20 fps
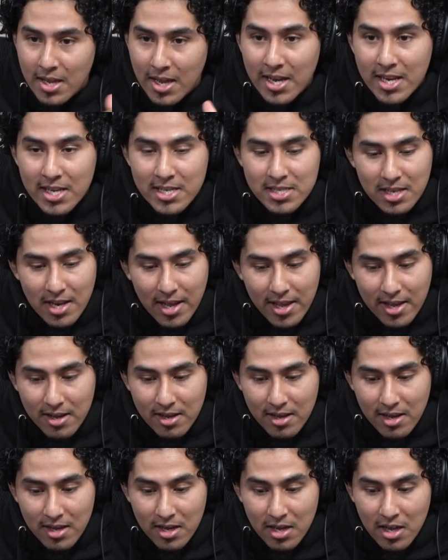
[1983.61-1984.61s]
And he's
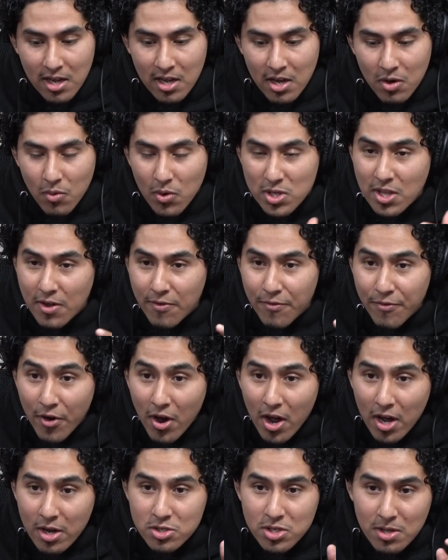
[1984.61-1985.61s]
like, what the
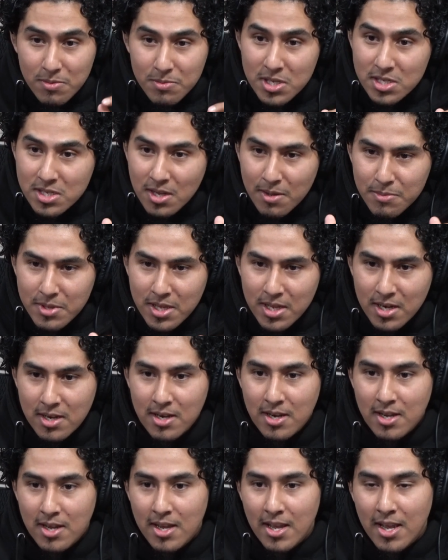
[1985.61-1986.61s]
fuck? Something.